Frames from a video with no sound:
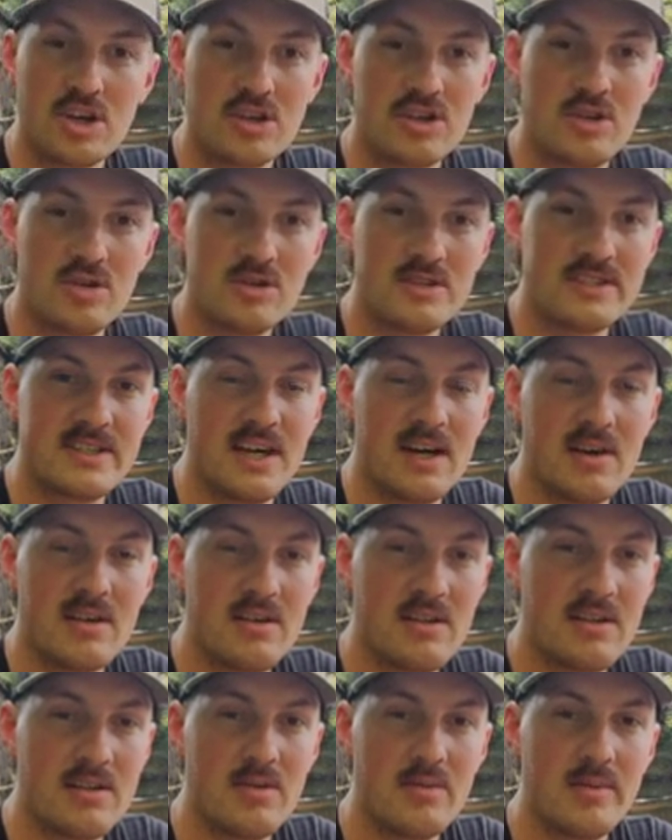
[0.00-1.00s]
cook those
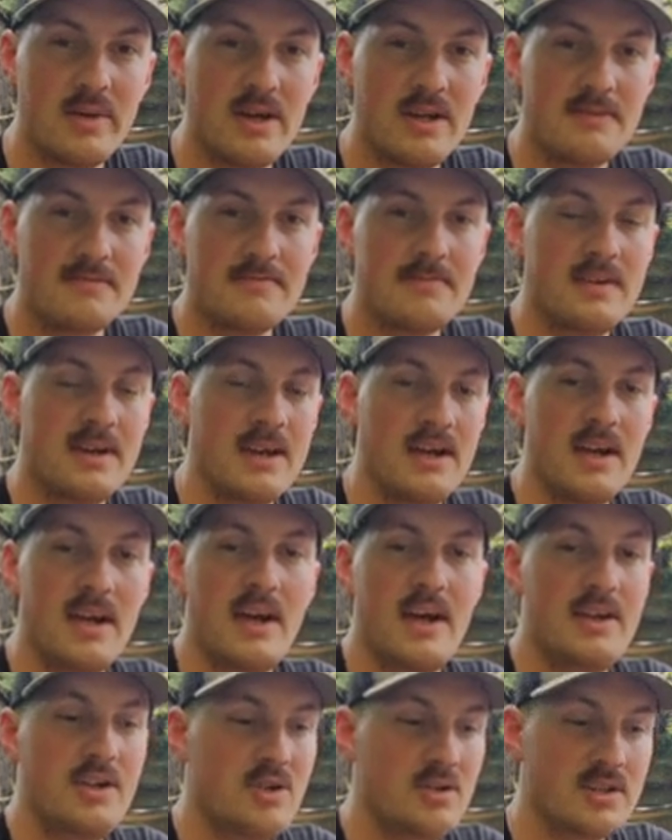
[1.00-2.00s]
down a little bit,
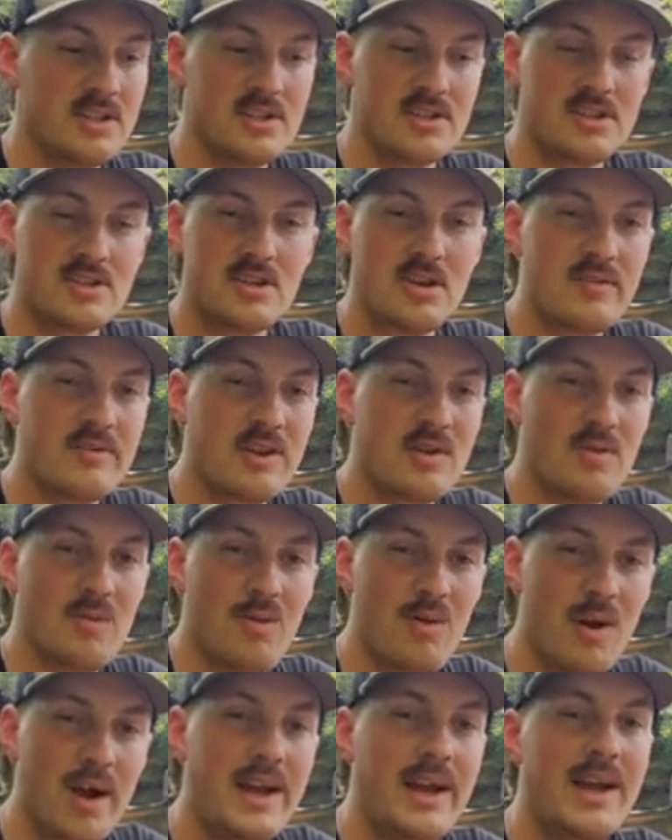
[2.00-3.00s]
and you could serve it
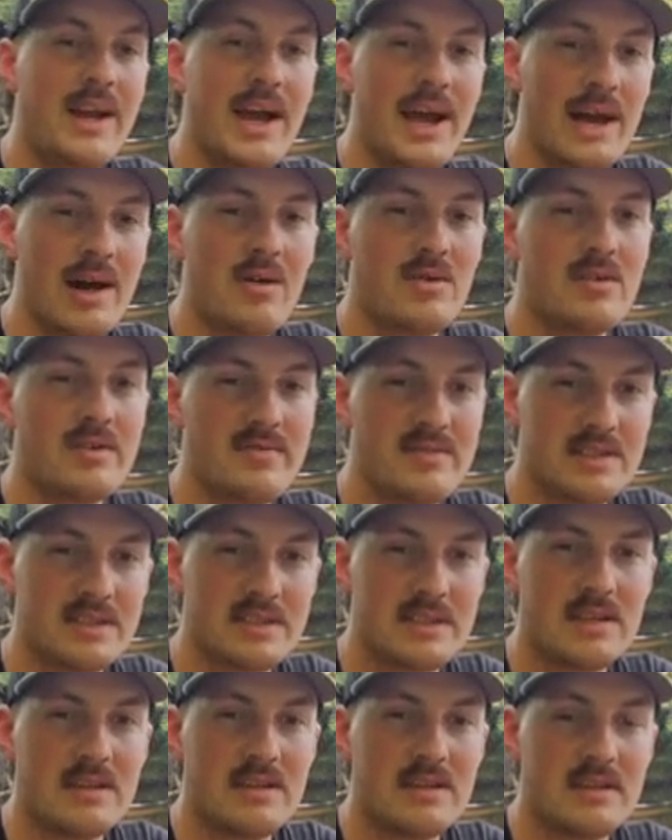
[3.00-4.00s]
right out of the
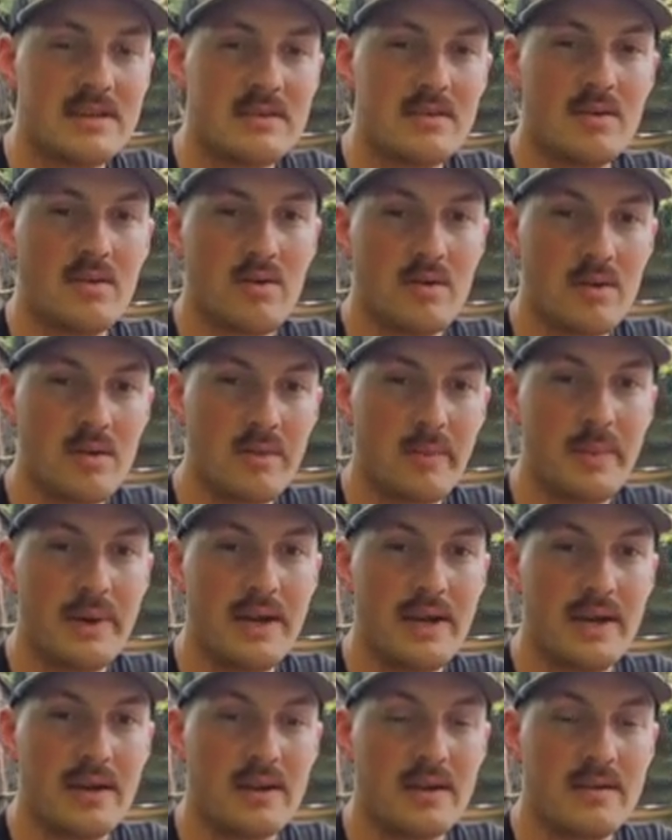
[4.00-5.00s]
skillet or the
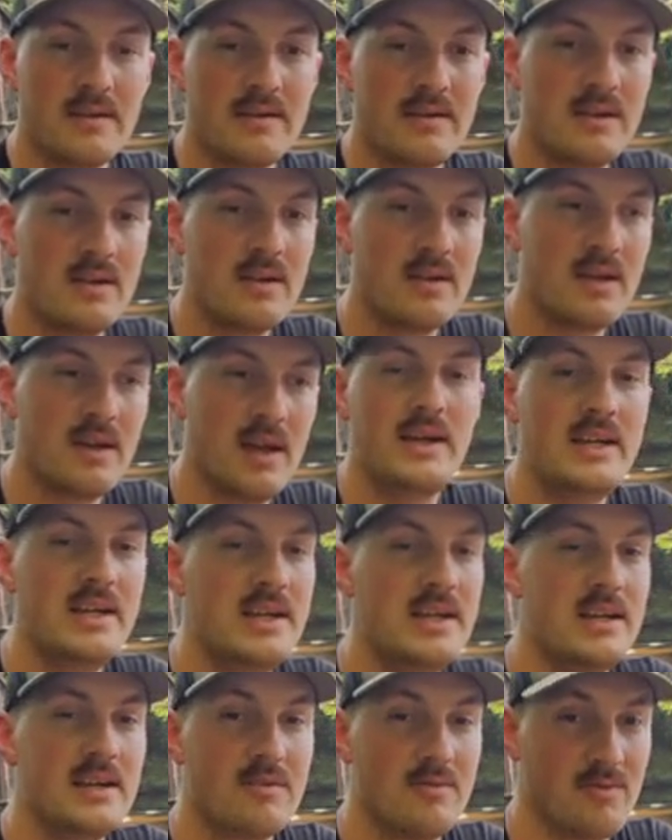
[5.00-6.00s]
pan and
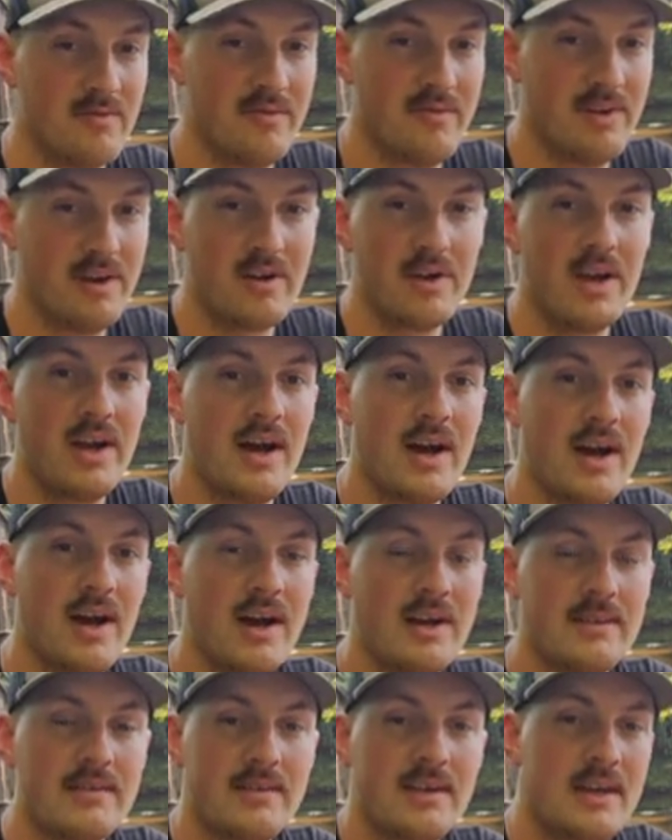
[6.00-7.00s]
eat it very
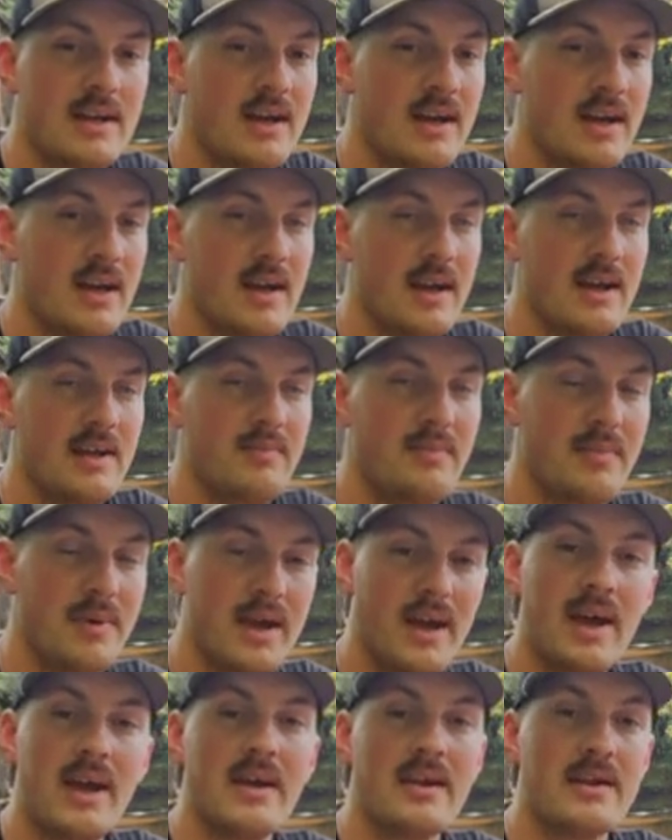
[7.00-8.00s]
hot. And
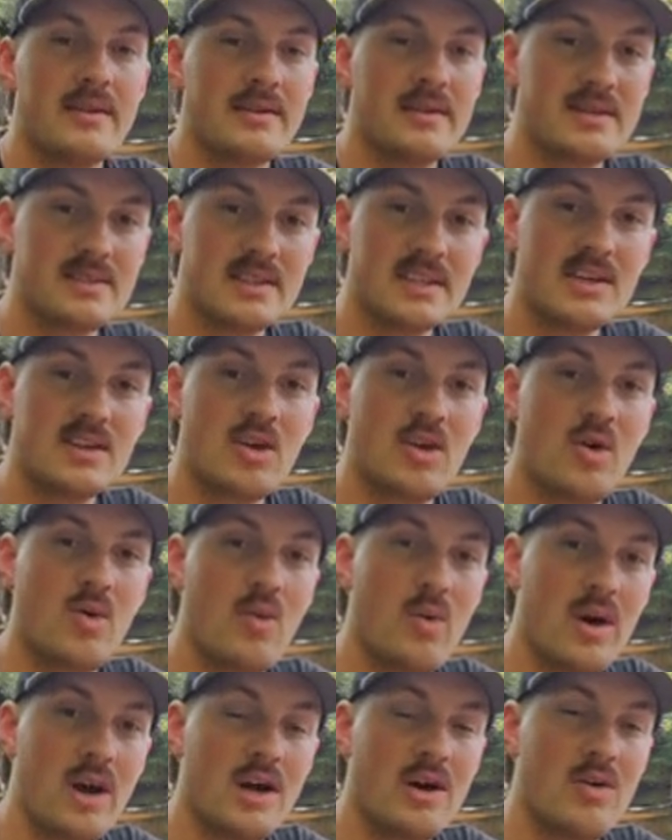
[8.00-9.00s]
man, does it go
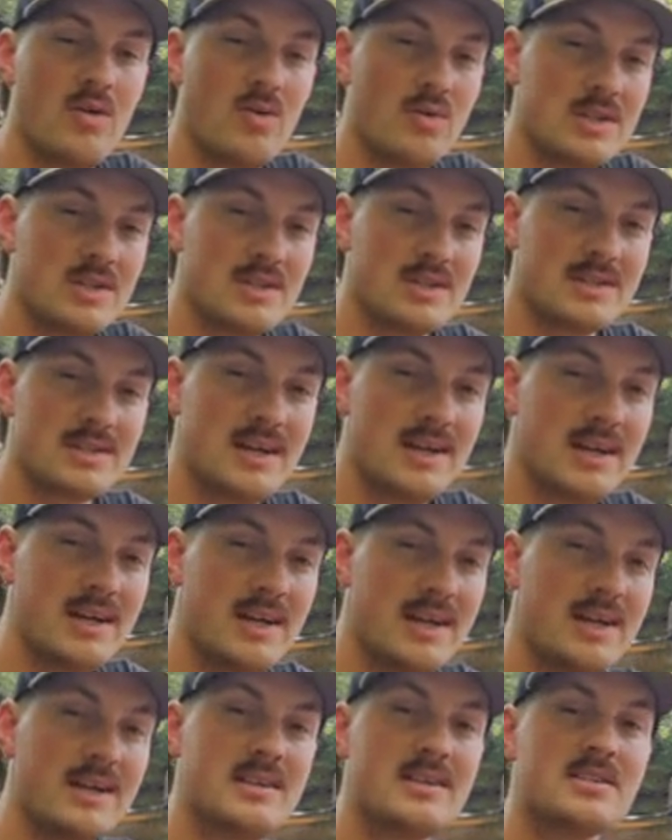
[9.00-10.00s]
well with just a
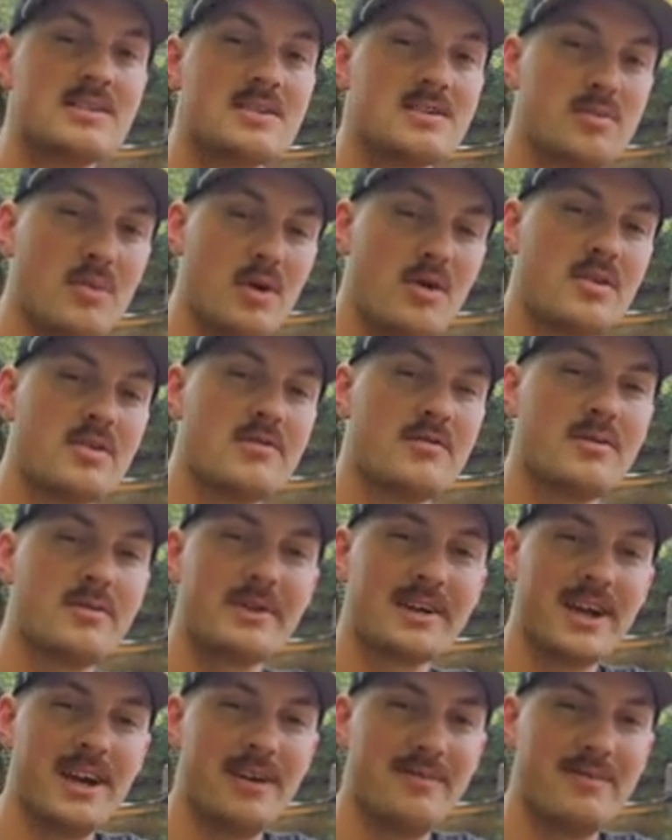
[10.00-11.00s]
hint of smoke
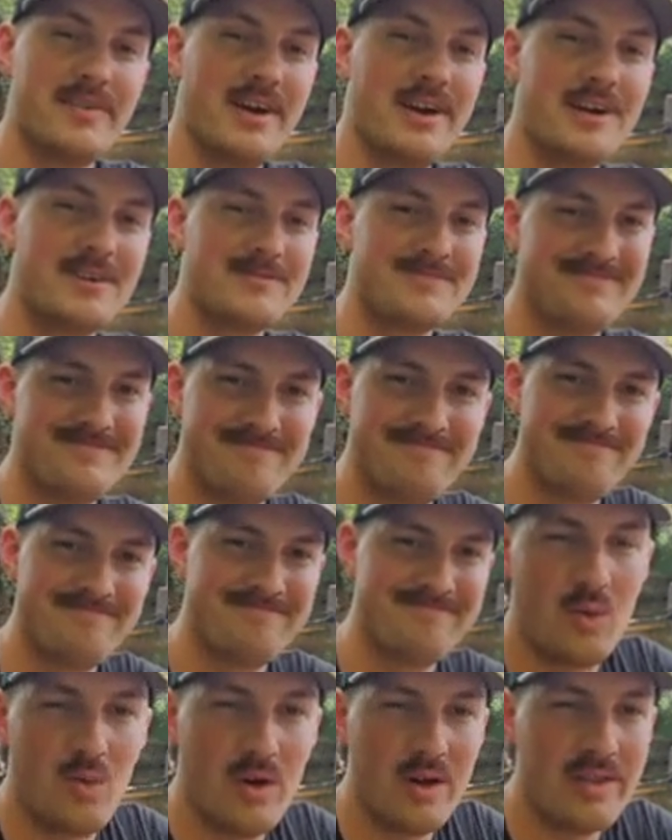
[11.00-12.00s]
from the campfire.
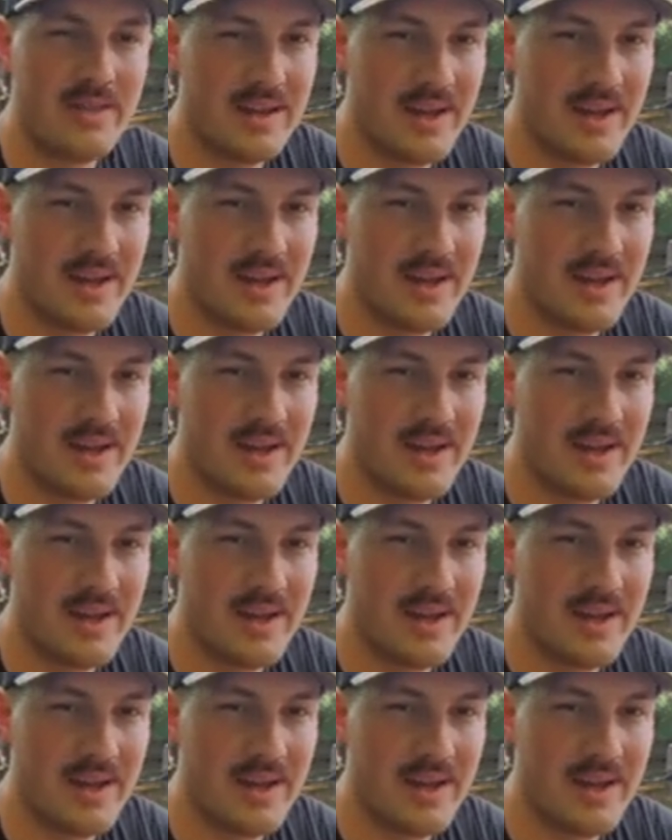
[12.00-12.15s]
The